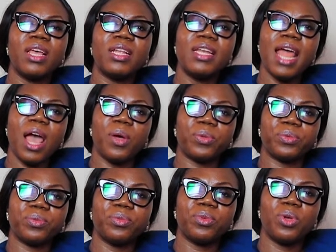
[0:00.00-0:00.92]

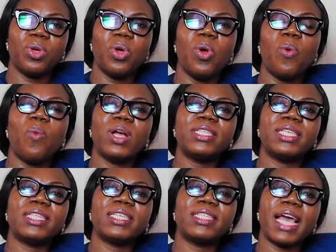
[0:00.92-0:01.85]
Now, what
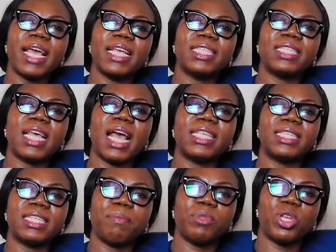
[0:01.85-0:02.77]
are the signs and
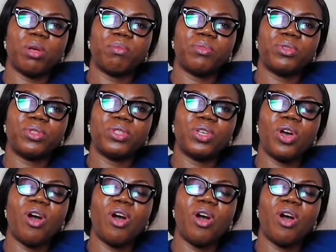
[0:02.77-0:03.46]
symptoms